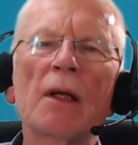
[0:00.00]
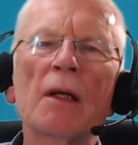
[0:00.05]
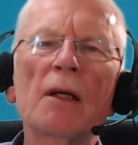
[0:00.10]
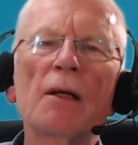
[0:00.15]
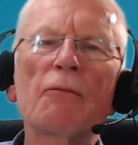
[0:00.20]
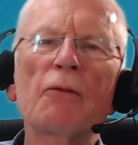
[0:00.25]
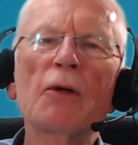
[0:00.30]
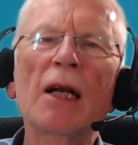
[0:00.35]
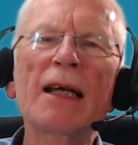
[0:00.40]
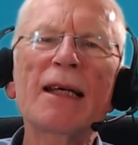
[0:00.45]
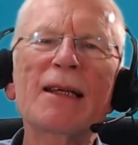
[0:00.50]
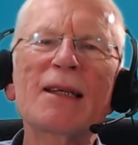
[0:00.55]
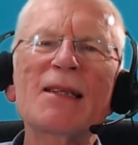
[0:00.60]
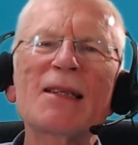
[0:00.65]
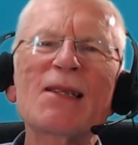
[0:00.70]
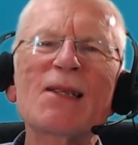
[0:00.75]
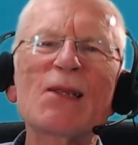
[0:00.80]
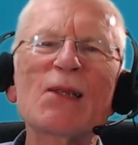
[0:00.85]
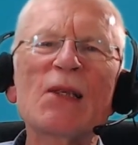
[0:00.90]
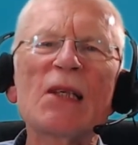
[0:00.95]
if you like,
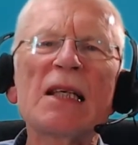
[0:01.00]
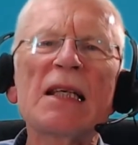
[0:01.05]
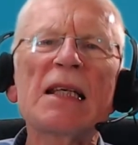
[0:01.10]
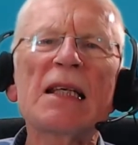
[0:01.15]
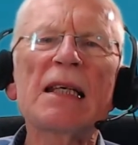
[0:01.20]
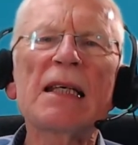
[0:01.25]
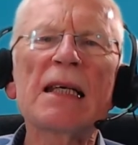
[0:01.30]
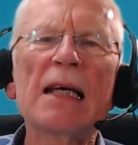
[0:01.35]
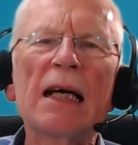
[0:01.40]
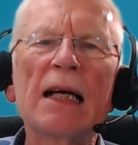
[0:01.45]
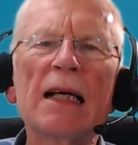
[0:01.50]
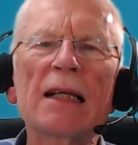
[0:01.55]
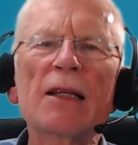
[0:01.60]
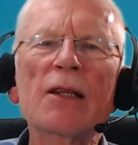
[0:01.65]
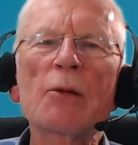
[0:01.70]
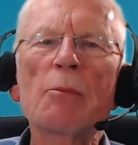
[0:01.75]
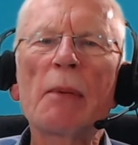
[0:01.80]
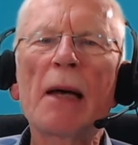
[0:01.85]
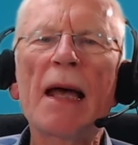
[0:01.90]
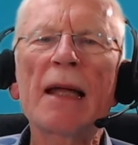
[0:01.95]
see
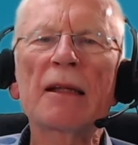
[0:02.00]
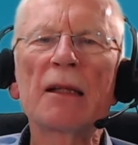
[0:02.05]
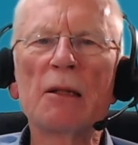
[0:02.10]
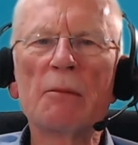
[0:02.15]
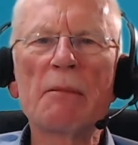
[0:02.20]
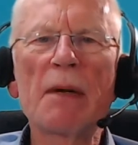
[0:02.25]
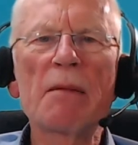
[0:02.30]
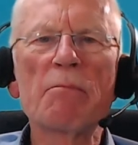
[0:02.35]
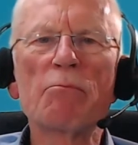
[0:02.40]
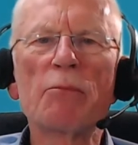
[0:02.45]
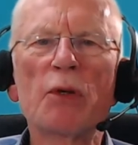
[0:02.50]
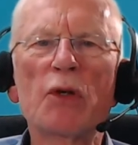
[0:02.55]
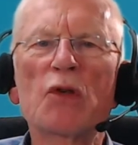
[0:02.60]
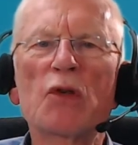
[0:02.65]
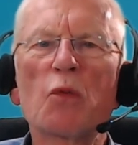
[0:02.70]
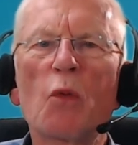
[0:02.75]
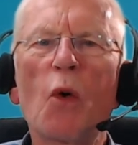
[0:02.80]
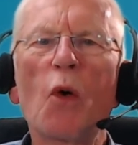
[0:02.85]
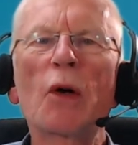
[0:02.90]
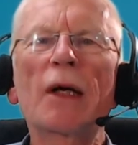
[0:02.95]
the panel
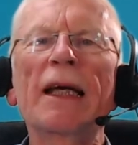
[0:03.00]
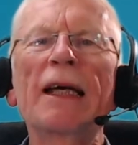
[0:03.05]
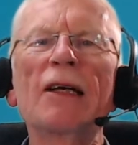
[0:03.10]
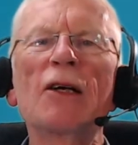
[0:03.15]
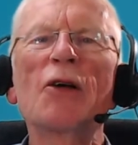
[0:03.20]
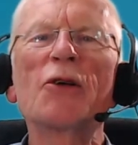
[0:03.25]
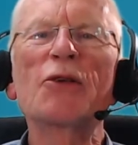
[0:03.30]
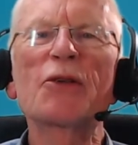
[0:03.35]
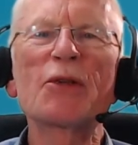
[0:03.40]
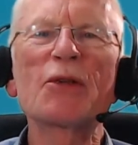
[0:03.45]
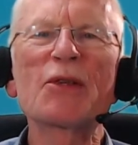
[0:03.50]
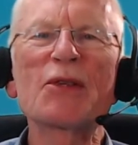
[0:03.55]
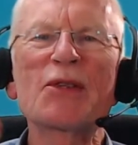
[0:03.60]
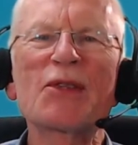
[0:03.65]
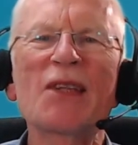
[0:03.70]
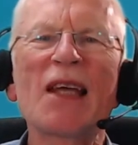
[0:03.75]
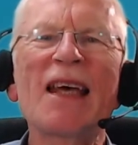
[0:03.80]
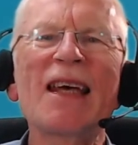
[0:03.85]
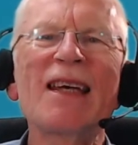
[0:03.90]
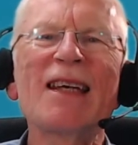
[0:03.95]
members walking onto the
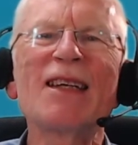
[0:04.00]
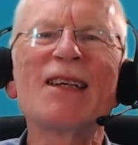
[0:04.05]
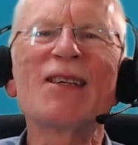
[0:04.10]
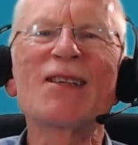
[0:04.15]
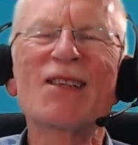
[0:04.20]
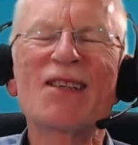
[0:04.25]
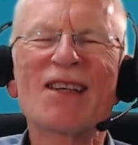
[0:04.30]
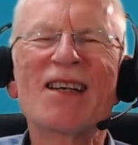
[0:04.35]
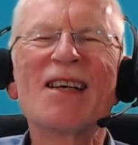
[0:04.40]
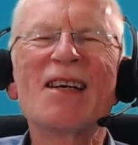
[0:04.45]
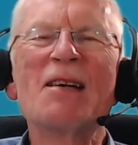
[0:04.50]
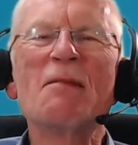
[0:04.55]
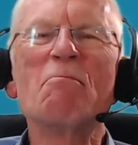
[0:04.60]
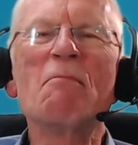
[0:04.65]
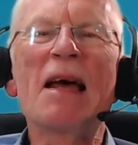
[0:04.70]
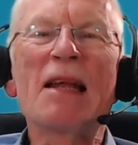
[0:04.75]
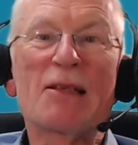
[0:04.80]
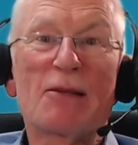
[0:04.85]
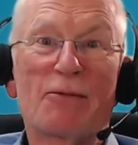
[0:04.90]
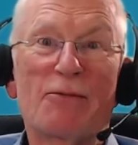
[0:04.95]
stage,
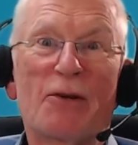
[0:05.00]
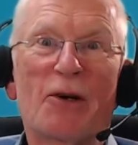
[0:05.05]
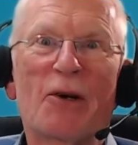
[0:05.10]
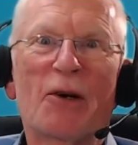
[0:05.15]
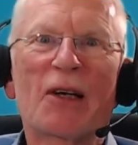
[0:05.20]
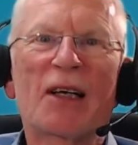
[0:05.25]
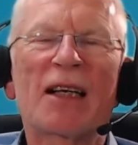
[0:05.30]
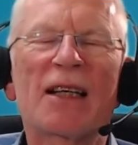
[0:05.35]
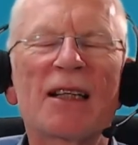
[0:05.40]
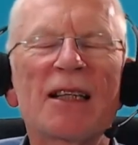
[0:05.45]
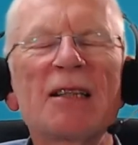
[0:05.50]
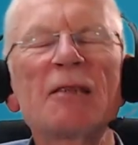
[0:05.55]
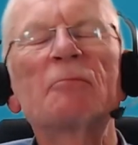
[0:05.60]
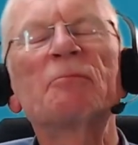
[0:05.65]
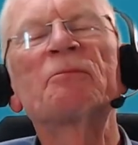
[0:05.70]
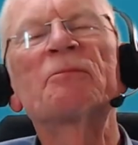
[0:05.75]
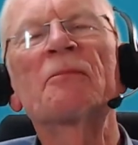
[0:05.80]
metaphorically,